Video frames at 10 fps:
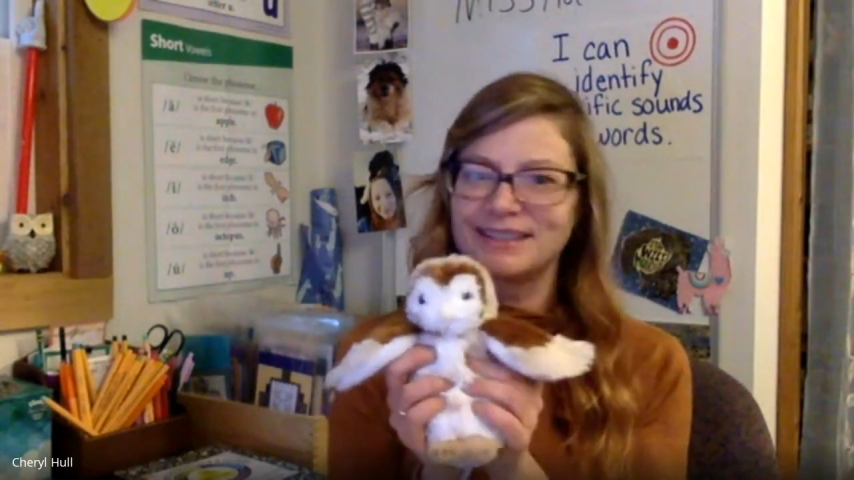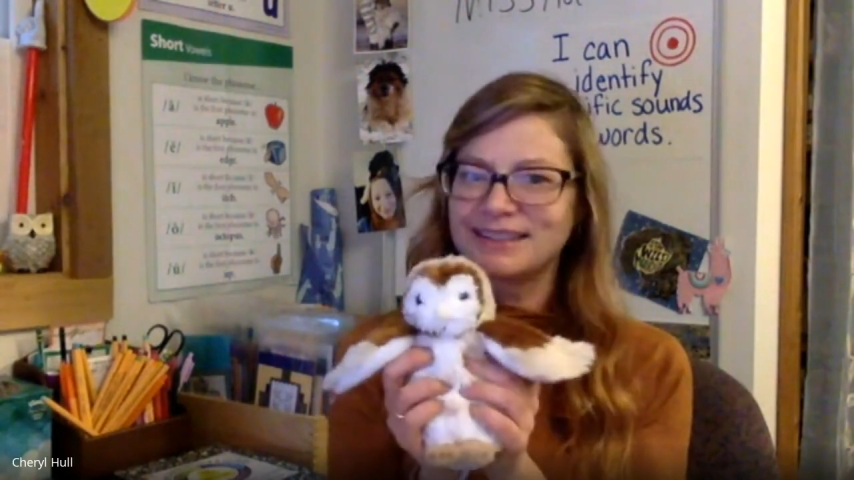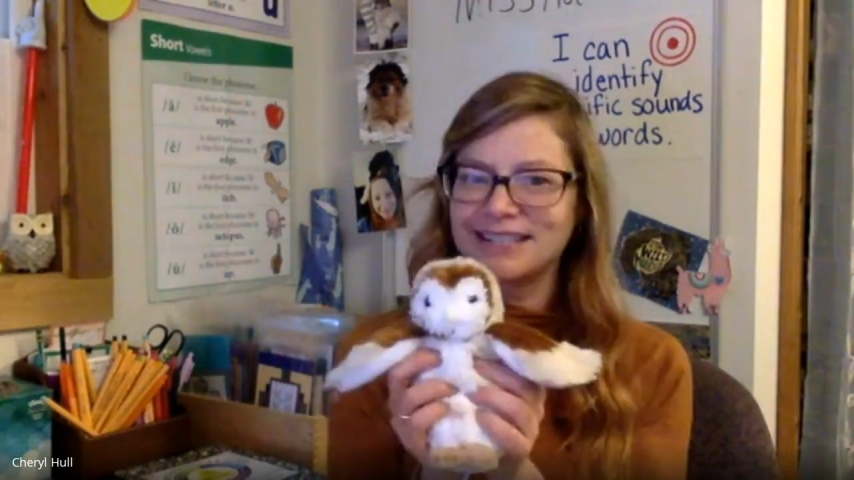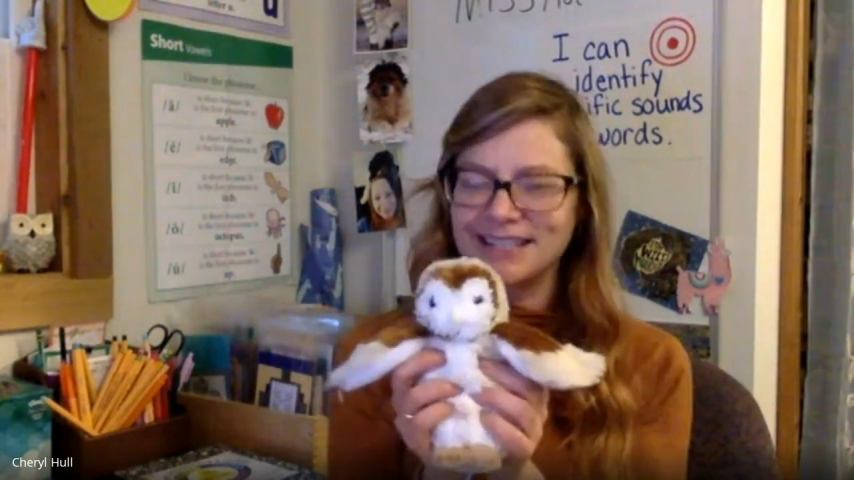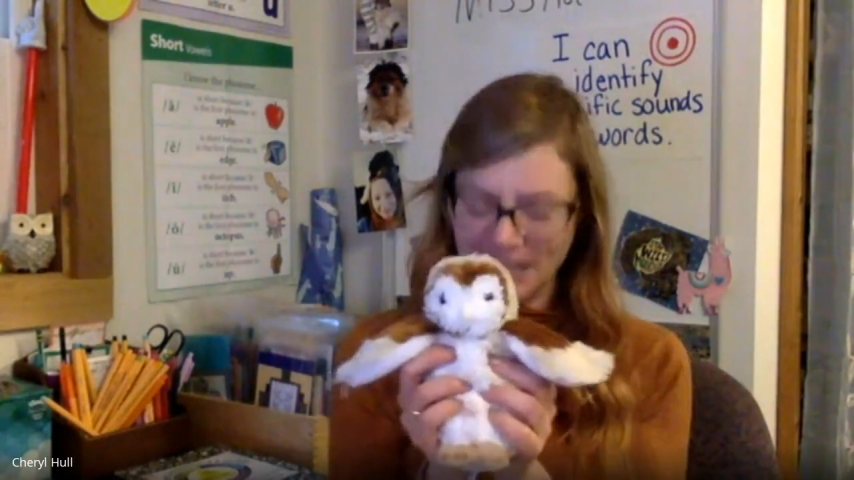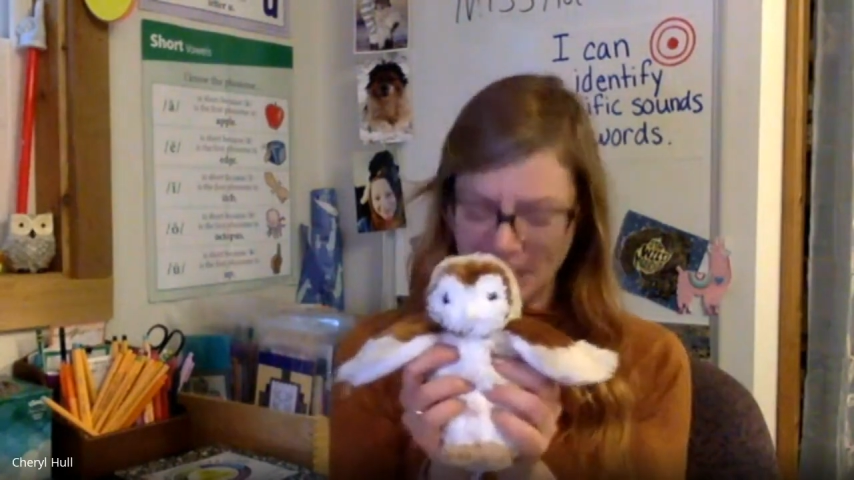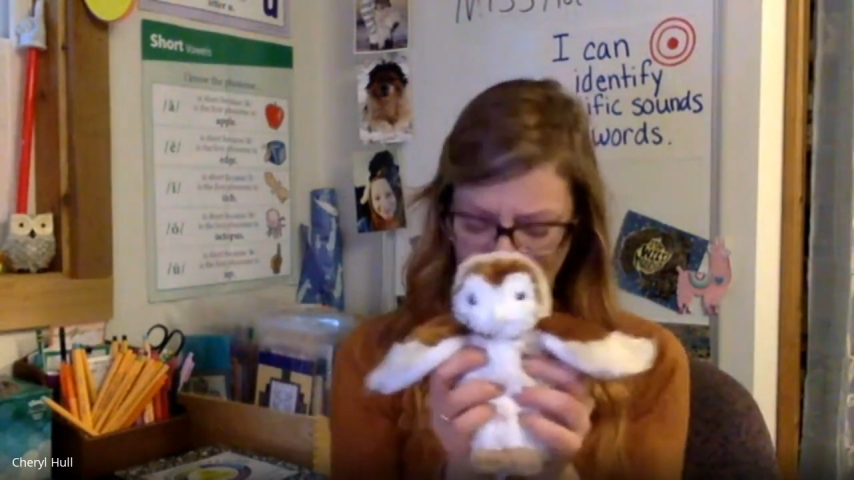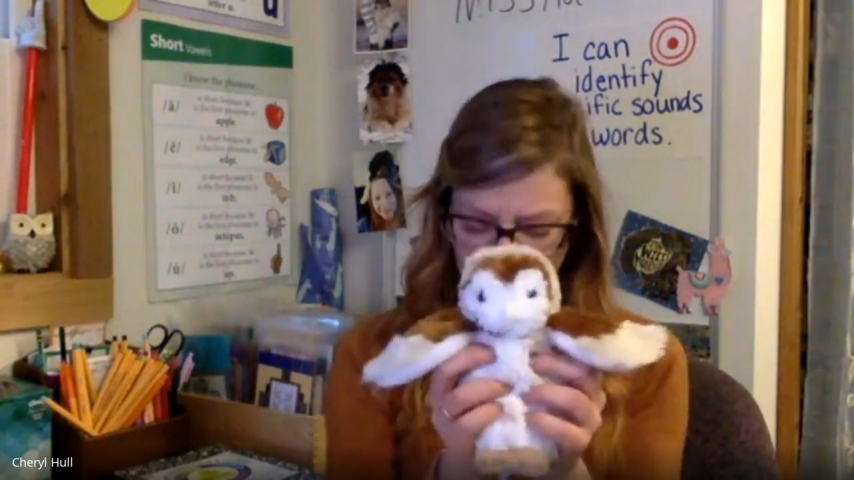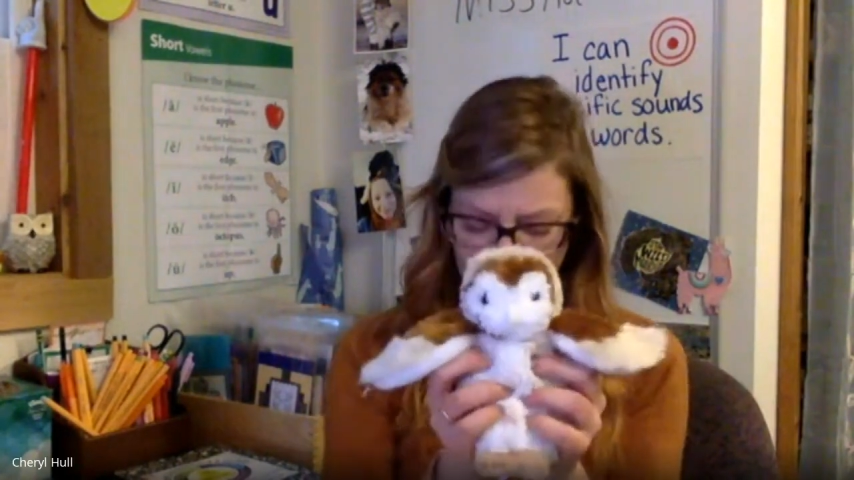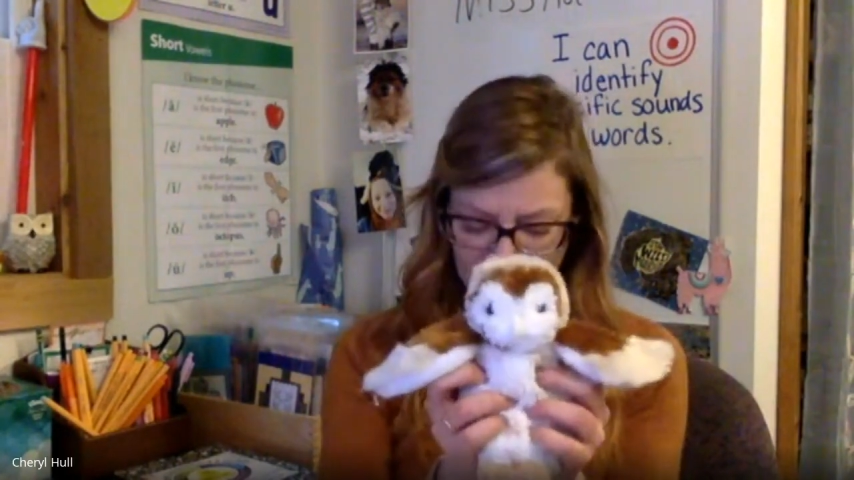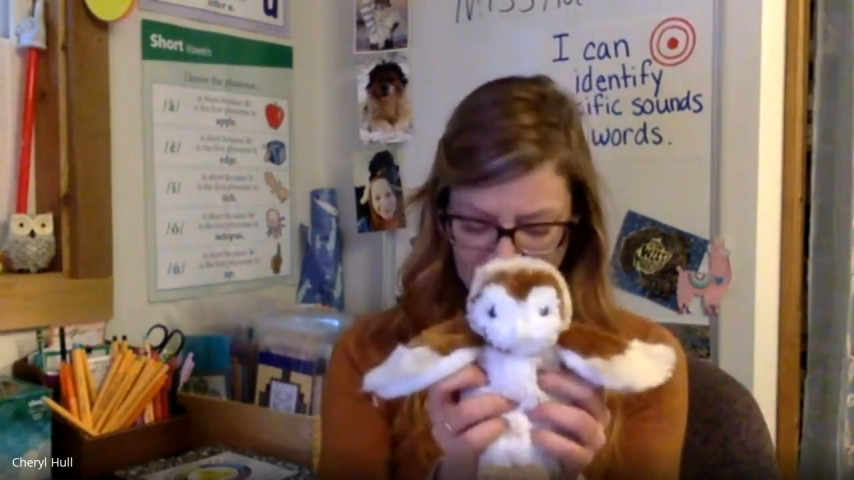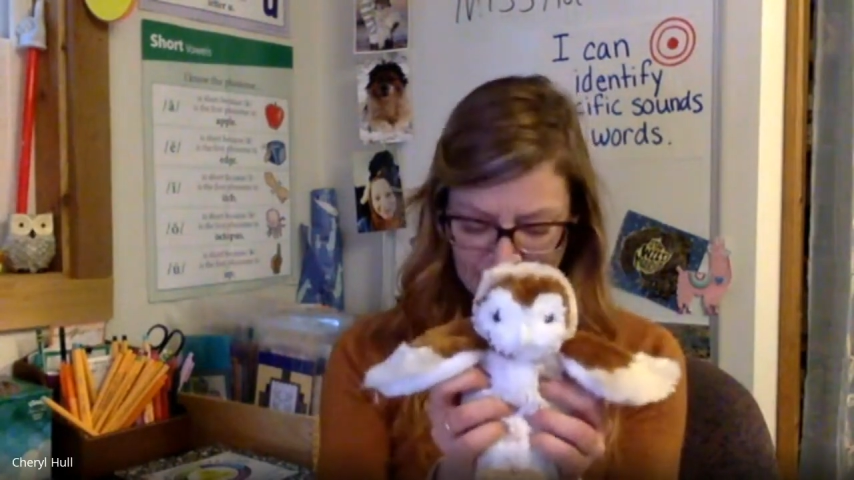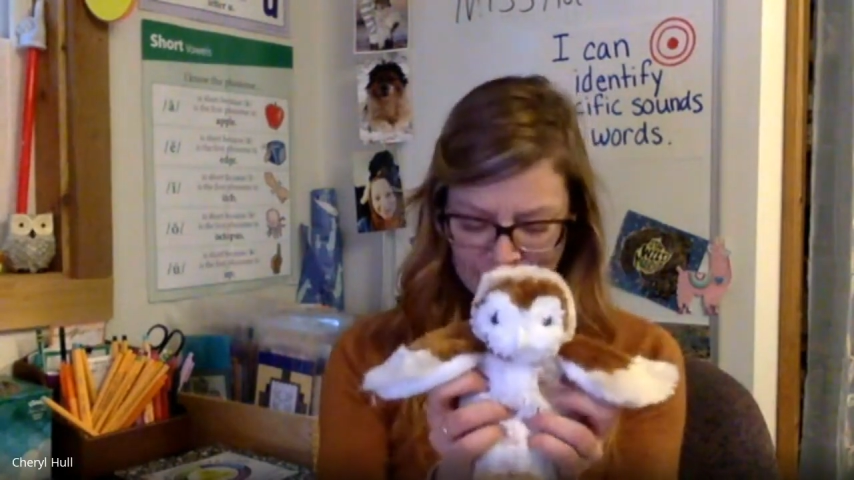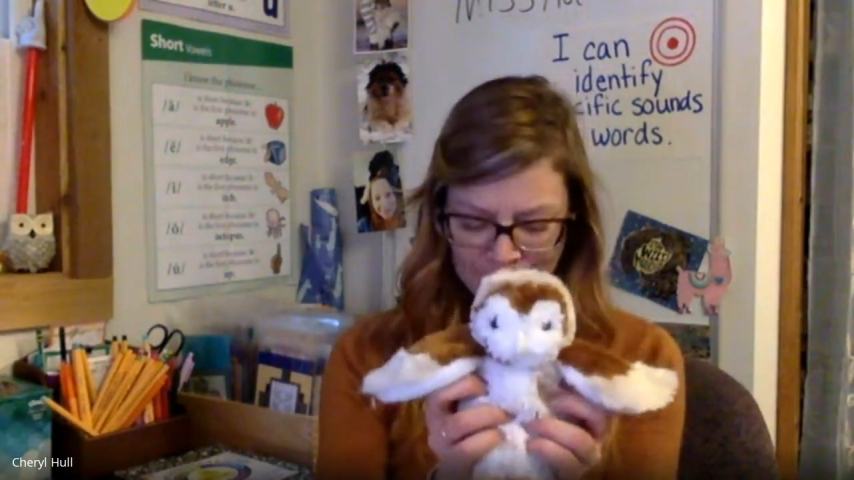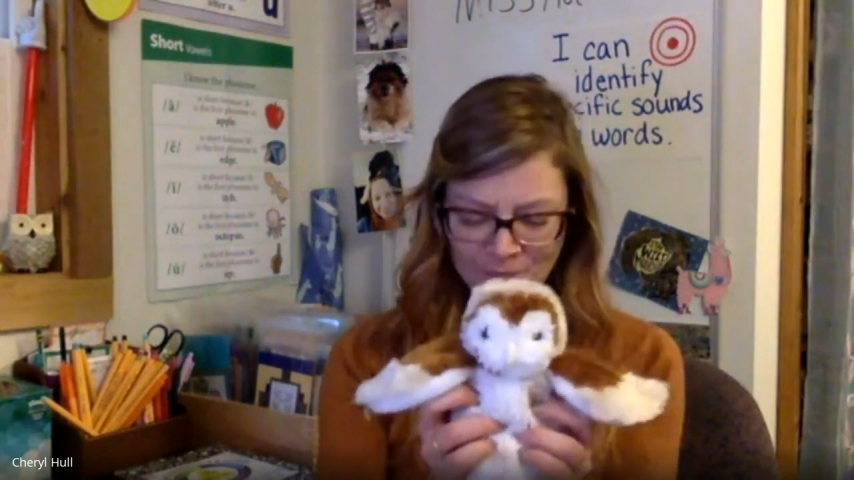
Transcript: Listen carefully.